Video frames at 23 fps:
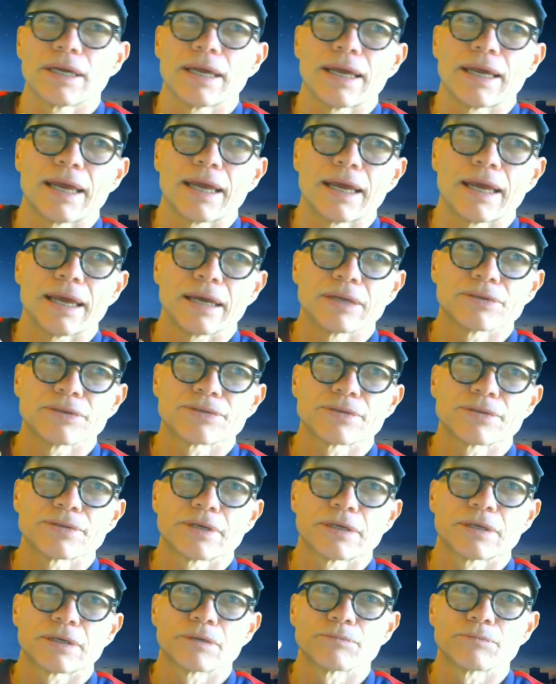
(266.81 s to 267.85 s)
has
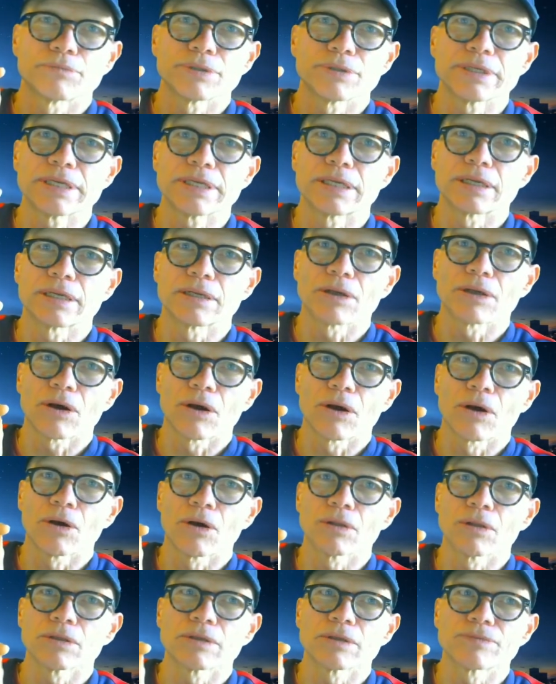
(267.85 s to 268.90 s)
completed
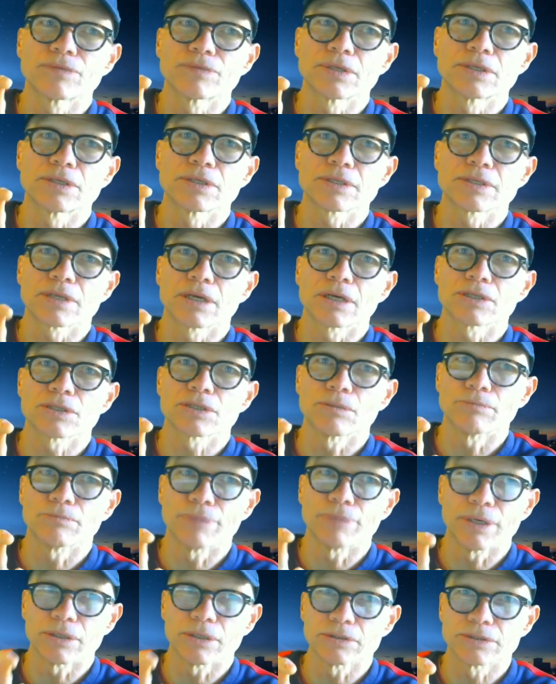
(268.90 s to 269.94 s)
all of the discussion
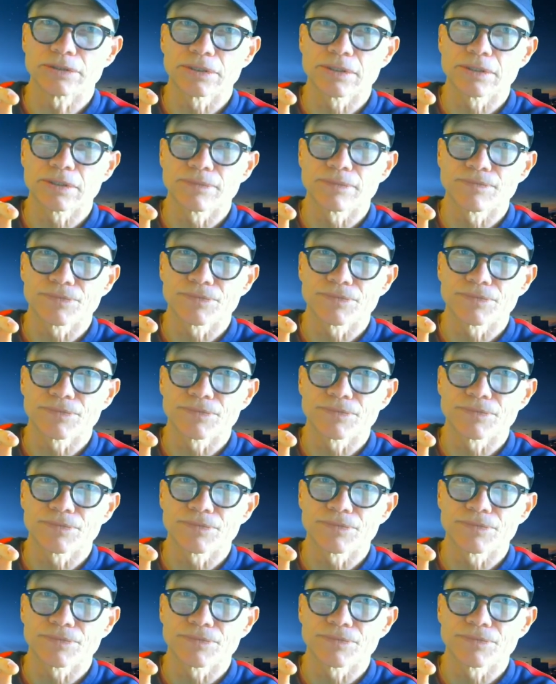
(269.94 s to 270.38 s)
posts